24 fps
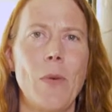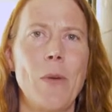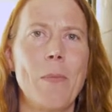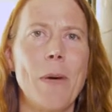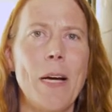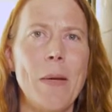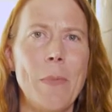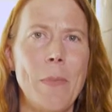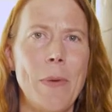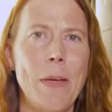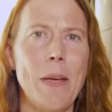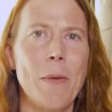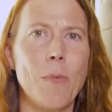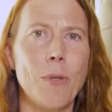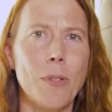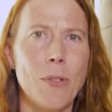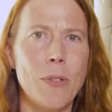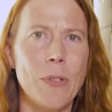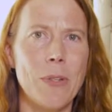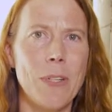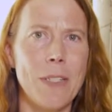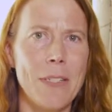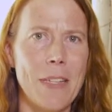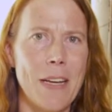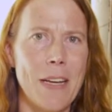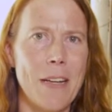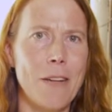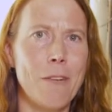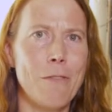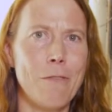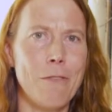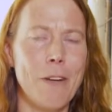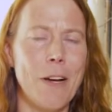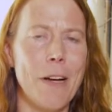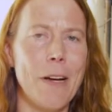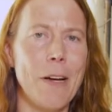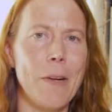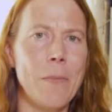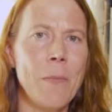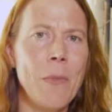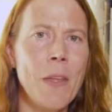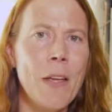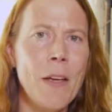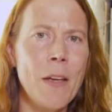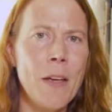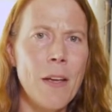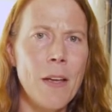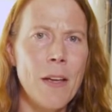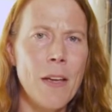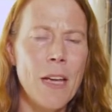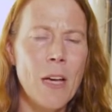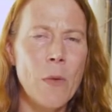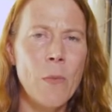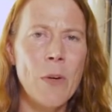we might be able to identify. And